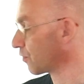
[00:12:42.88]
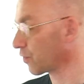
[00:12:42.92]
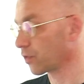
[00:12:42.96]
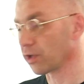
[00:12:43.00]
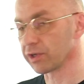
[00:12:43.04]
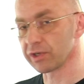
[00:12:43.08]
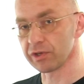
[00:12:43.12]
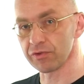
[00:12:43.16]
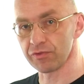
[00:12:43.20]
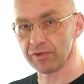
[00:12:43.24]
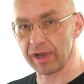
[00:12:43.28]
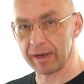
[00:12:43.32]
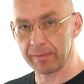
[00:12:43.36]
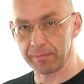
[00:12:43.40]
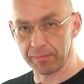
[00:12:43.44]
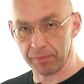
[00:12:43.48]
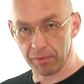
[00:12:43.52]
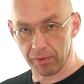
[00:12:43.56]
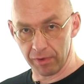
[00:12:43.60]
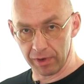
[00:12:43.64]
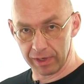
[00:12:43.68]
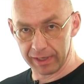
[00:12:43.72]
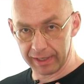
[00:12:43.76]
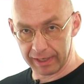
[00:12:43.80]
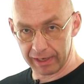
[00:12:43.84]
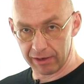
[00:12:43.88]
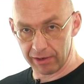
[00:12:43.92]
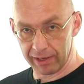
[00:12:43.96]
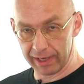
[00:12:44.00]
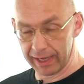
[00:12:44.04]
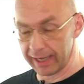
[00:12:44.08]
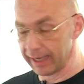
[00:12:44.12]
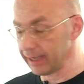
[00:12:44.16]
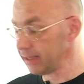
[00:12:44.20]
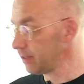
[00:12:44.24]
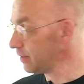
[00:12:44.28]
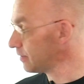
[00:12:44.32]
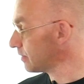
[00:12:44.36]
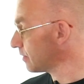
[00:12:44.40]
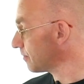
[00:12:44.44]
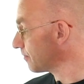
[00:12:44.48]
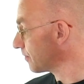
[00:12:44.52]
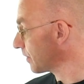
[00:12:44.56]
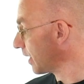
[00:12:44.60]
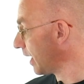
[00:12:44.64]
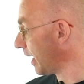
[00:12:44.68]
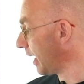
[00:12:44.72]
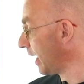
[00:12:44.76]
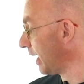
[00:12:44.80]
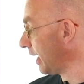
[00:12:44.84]
we've got the red ball in our hand,
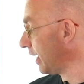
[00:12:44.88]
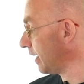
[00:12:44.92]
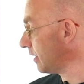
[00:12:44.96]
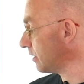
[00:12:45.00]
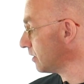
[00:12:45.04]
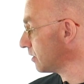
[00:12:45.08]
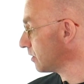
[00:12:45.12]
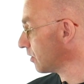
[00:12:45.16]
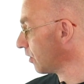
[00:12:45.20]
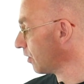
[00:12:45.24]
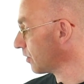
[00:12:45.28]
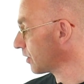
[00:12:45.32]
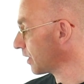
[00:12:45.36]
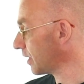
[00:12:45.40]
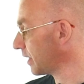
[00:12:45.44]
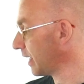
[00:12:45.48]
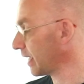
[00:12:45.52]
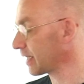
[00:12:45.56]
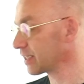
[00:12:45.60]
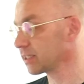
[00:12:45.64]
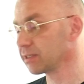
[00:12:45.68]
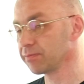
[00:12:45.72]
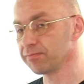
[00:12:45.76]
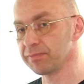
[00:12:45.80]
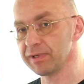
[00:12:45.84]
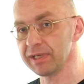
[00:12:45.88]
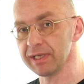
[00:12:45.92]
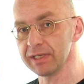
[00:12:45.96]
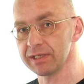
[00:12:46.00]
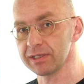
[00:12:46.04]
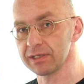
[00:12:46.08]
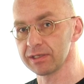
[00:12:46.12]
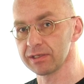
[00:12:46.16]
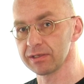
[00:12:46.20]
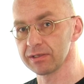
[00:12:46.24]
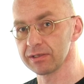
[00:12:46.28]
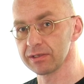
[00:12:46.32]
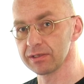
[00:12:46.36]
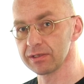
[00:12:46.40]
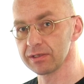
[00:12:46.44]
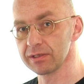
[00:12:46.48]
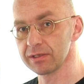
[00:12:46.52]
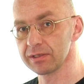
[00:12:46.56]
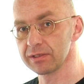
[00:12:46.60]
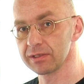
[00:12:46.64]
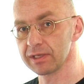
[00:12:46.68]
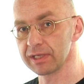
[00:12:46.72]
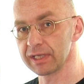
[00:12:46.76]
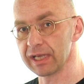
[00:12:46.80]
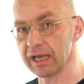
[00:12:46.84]
and on the next beat,
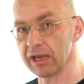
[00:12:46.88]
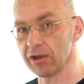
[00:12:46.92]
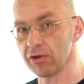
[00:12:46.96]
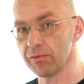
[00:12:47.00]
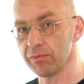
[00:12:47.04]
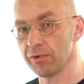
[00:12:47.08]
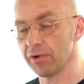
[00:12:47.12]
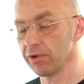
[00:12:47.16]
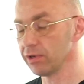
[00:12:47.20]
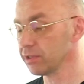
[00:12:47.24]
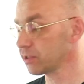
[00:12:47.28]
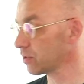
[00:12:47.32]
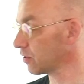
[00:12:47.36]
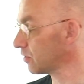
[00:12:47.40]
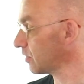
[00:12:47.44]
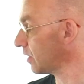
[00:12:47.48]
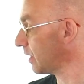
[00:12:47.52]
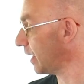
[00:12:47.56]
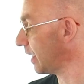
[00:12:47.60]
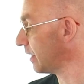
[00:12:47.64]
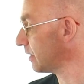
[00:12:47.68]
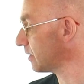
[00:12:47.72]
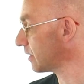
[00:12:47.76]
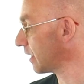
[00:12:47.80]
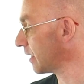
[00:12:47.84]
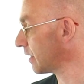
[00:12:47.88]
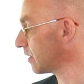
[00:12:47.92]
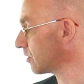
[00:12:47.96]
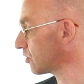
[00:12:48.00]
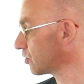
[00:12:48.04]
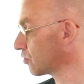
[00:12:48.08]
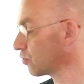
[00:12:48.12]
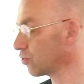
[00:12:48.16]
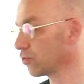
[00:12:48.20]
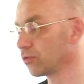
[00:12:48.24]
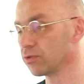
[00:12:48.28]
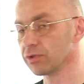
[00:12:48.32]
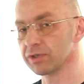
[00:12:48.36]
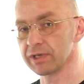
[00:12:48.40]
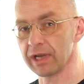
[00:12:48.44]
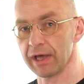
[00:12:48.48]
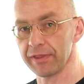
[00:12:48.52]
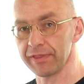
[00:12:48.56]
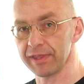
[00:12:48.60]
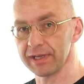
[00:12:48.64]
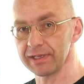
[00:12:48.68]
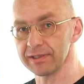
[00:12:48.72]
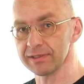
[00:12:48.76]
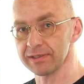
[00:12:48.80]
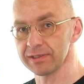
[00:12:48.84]
the yellow ball is going to land, then two
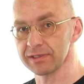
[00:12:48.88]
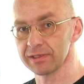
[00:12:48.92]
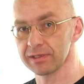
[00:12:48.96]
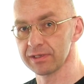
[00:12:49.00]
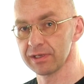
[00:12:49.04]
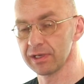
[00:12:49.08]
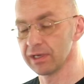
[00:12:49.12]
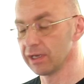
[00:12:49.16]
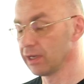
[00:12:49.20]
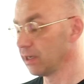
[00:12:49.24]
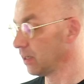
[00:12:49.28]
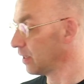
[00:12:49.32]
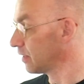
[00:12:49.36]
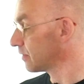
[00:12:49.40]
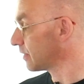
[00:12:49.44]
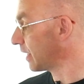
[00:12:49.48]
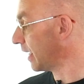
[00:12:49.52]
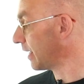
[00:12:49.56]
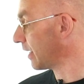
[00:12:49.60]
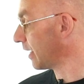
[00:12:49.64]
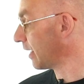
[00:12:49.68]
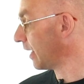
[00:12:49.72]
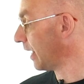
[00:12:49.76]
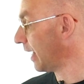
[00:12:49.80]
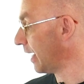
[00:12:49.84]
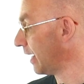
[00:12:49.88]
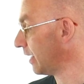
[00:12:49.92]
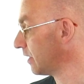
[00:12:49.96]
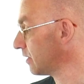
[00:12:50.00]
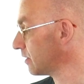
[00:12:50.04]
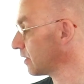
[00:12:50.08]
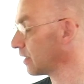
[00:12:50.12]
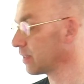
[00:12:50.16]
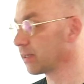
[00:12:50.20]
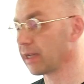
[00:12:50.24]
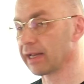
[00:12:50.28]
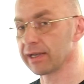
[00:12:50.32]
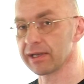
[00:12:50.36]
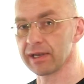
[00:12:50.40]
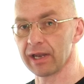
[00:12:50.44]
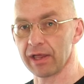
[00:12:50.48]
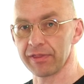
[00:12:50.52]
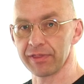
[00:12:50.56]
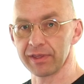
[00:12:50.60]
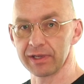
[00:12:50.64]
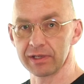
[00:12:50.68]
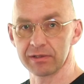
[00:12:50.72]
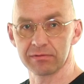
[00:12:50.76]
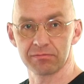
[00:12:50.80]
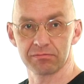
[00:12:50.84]
nothings, then a land, and then
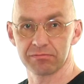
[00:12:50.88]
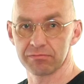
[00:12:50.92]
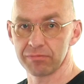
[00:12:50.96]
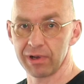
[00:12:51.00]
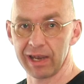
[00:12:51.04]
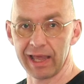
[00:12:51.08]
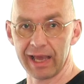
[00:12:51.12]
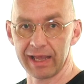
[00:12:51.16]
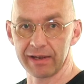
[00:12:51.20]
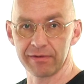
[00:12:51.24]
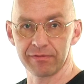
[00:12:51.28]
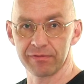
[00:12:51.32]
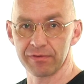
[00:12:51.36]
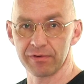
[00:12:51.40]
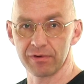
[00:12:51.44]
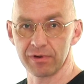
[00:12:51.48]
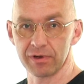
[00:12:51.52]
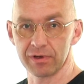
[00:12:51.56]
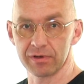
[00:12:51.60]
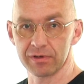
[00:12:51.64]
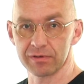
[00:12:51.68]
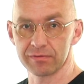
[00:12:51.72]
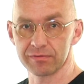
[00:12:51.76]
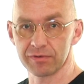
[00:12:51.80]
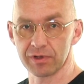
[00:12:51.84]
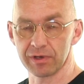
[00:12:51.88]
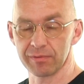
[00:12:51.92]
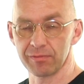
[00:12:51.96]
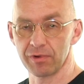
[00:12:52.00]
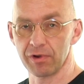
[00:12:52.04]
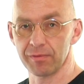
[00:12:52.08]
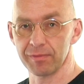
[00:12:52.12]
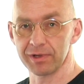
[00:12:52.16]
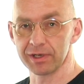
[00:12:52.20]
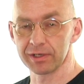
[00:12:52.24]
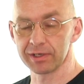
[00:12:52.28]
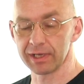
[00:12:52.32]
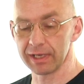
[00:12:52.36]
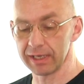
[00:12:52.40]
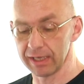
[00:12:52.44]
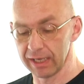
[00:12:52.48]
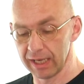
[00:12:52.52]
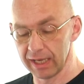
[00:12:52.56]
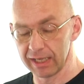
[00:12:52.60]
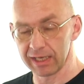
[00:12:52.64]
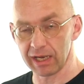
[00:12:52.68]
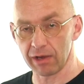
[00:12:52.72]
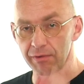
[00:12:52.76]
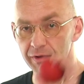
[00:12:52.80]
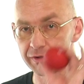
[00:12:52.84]
nothing planned for, for the moment, okay?
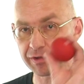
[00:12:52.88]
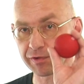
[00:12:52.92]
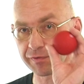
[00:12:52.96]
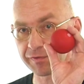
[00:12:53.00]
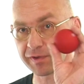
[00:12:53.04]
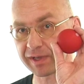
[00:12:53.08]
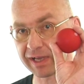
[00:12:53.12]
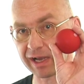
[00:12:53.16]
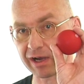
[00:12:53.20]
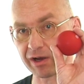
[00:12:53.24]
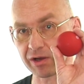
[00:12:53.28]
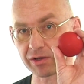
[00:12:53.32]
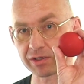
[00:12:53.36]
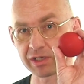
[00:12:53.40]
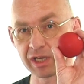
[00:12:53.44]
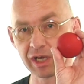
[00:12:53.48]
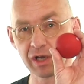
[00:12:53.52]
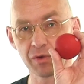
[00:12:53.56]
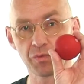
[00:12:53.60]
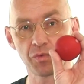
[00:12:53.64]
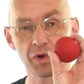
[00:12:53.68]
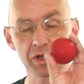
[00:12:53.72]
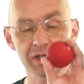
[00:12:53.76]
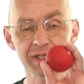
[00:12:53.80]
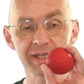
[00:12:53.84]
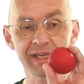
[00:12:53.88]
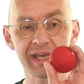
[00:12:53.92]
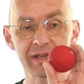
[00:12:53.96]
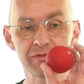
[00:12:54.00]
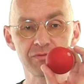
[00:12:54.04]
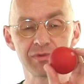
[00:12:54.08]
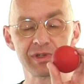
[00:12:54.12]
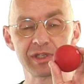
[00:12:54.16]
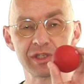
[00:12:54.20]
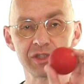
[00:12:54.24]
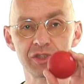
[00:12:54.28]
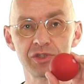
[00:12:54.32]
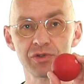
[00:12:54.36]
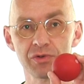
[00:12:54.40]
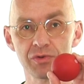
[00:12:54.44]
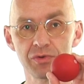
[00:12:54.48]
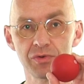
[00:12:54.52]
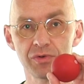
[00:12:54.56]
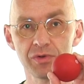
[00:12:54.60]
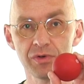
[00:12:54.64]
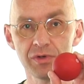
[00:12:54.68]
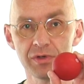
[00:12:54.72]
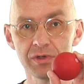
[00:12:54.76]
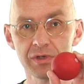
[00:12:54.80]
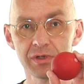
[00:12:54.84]
Now we have to figure out what can we
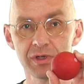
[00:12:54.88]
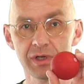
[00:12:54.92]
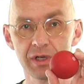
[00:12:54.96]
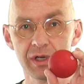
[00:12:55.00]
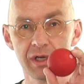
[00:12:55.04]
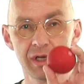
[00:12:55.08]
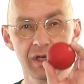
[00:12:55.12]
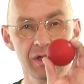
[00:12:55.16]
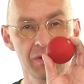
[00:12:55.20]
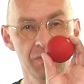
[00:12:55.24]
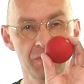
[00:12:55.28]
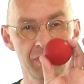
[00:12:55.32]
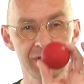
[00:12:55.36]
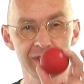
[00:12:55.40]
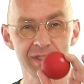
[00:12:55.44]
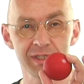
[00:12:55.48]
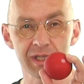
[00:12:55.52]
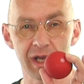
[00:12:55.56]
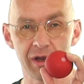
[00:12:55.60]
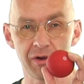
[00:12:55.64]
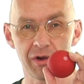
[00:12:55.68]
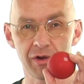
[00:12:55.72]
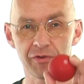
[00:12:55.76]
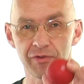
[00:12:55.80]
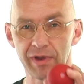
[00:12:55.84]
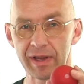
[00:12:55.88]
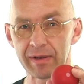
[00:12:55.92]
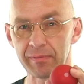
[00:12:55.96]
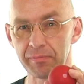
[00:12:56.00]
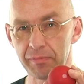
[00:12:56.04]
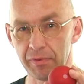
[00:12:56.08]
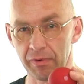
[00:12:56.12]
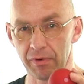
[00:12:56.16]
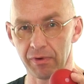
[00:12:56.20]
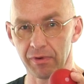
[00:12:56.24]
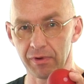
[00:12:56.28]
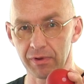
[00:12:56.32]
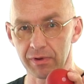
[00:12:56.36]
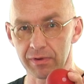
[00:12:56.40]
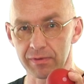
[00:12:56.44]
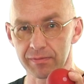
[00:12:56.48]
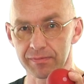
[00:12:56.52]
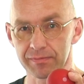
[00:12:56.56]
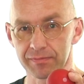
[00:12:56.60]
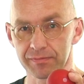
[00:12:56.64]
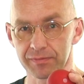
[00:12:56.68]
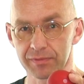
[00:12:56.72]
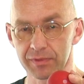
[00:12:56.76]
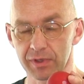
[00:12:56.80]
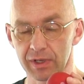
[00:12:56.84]
do with our red ball?
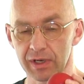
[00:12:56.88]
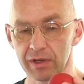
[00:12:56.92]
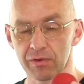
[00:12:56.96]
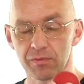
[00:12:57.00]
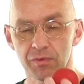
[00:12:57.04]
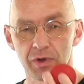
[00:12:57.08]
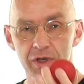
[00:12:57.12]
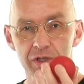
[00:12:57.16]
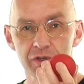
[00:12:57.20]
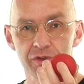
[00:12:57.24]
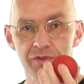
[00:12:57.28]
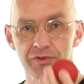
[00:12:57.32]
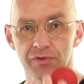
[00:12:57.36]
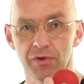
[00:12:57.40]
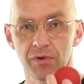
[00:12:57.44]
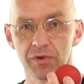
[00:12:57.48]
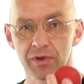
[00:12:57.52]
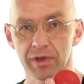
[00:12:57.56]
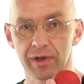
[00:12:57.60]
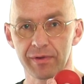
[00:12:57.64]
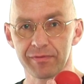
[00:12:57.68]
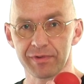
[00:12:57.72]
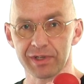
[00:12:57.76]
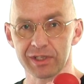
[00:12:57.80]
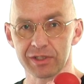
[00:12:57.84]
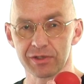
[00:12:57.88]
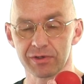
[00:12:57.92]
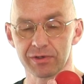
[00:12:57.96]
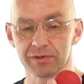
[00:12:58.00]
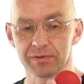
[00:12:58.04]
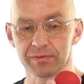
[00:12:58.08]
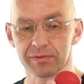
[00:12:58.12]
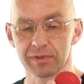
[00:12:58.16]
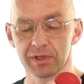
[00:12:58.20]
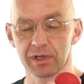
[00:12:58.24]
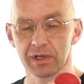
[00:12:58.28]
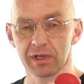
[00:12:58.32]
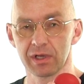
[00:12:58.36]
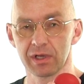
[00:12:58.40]
You know, what throw can we do?